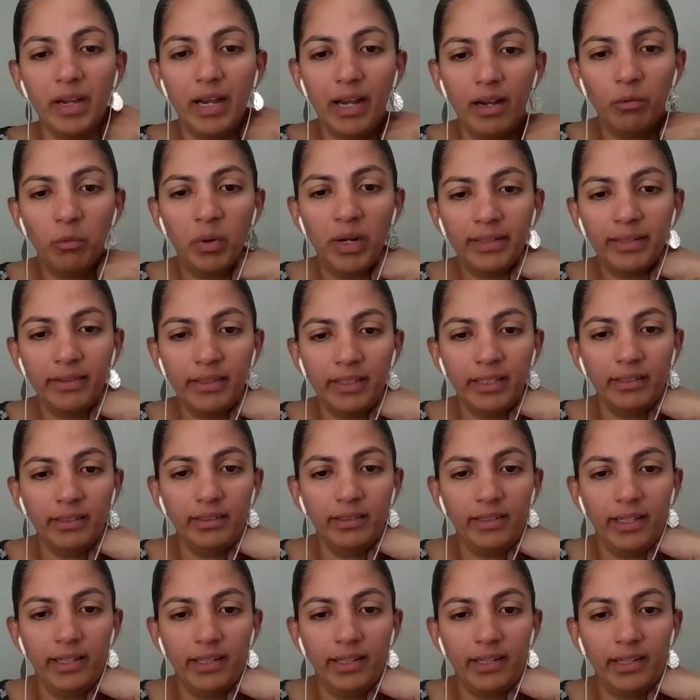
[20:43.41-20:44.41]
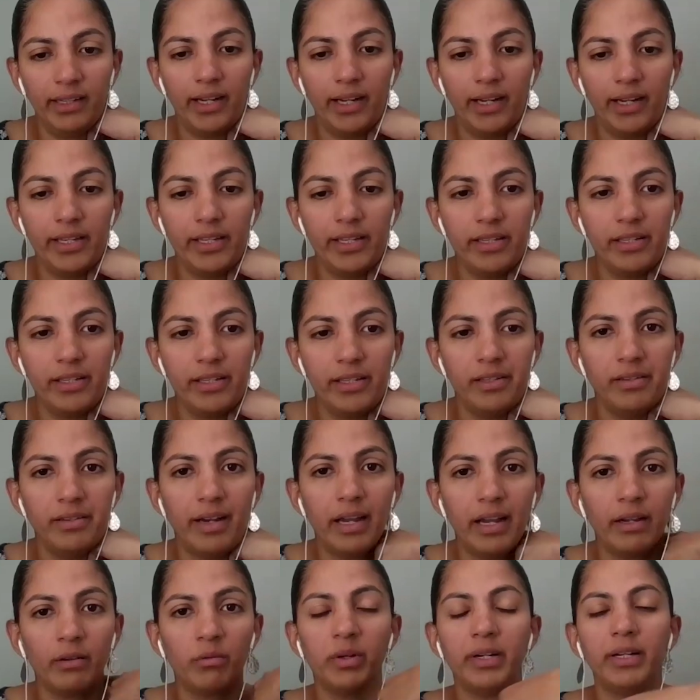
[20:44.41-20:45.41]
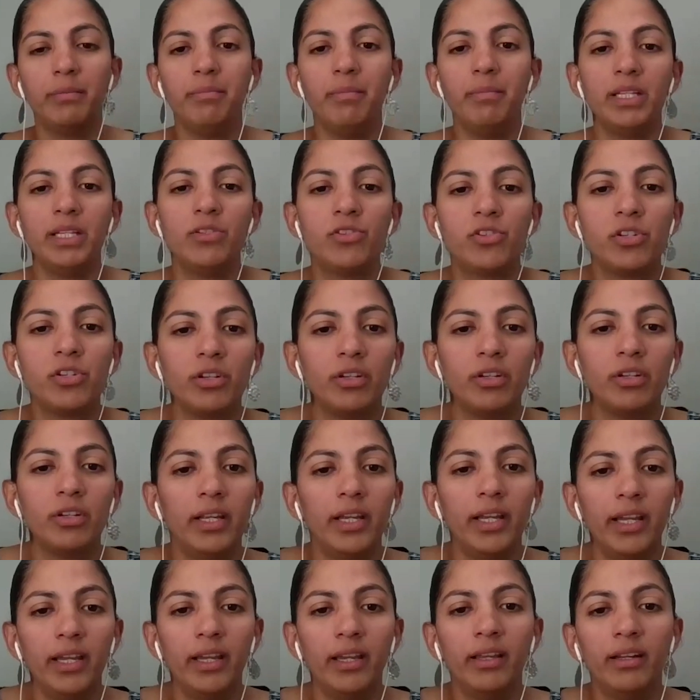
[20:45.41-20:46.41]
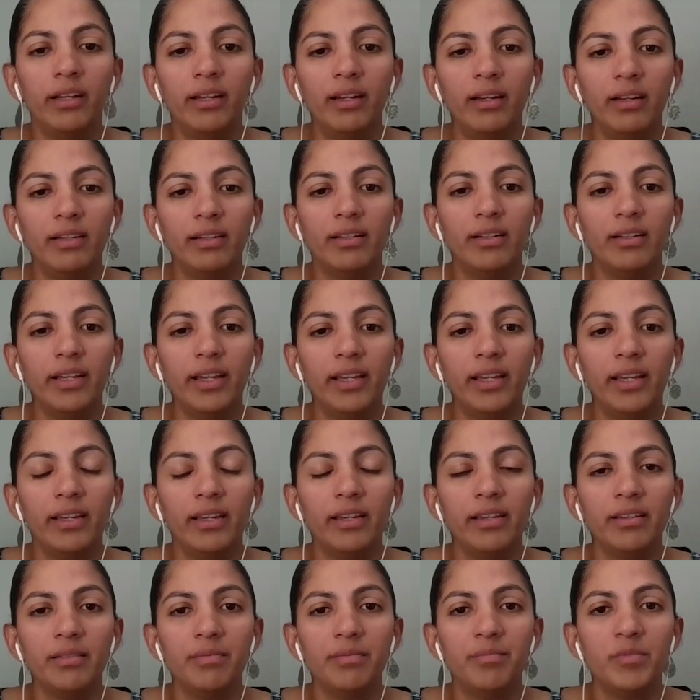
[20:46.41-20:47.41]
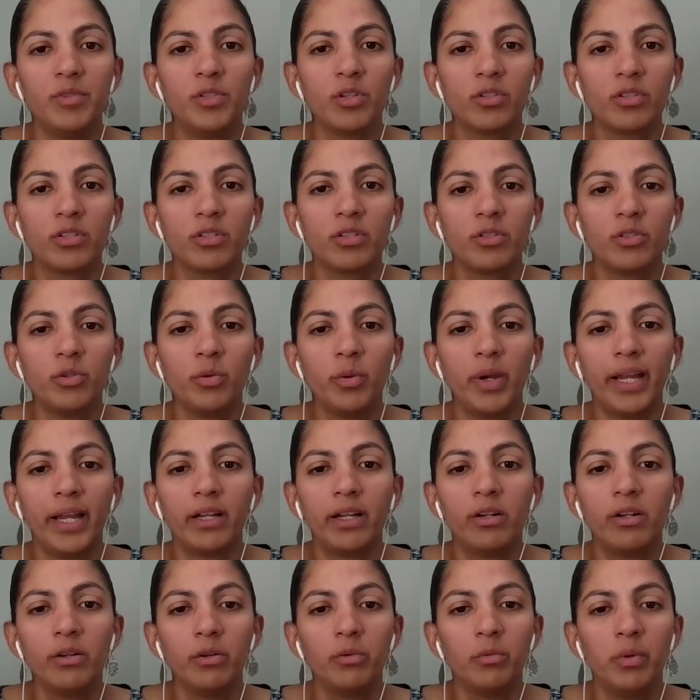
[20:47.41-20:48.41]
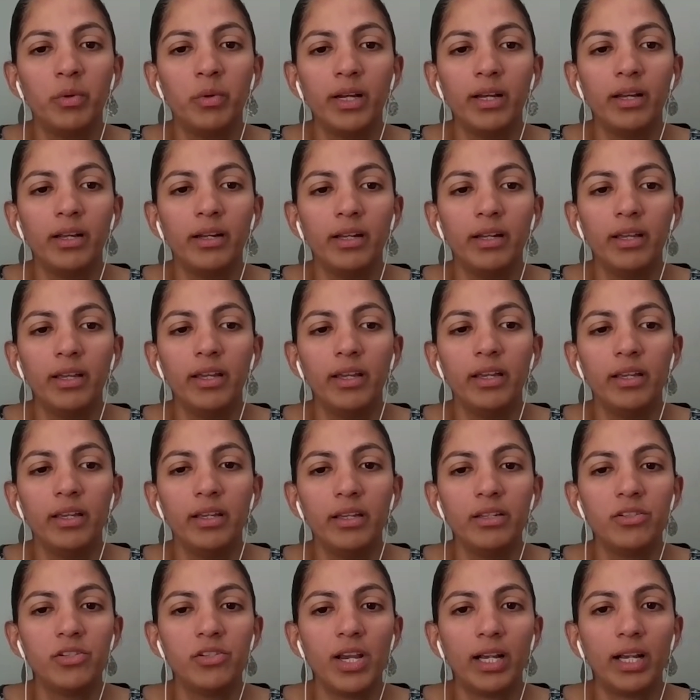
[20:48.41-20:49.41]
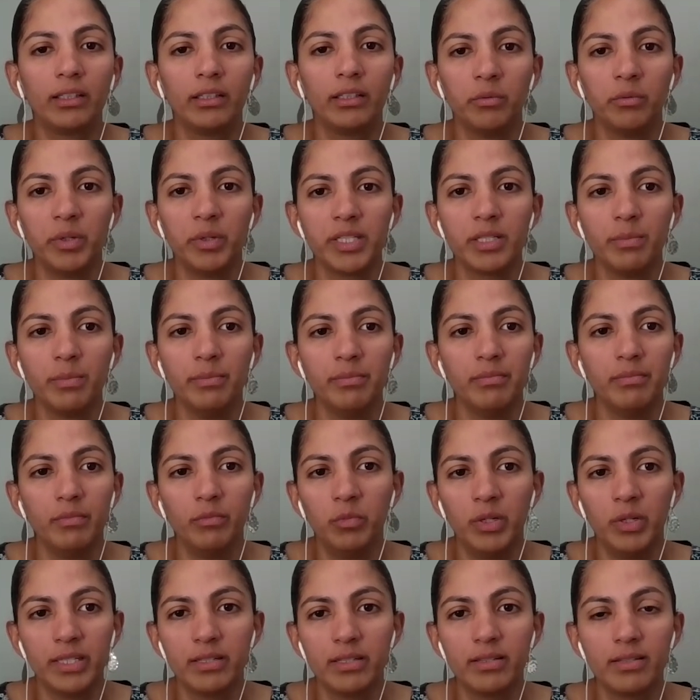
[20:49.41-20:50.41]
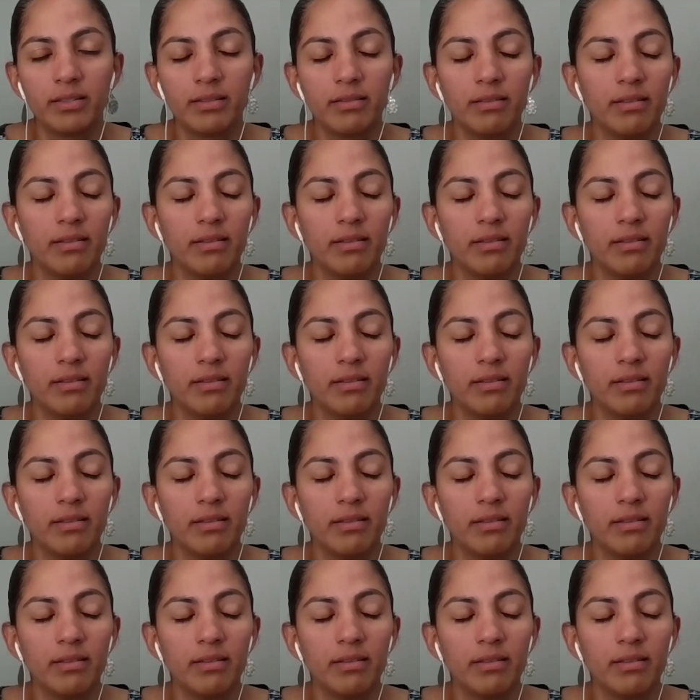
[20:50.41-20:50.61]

One thing that I want to mention, and just to echo what Jacqueline was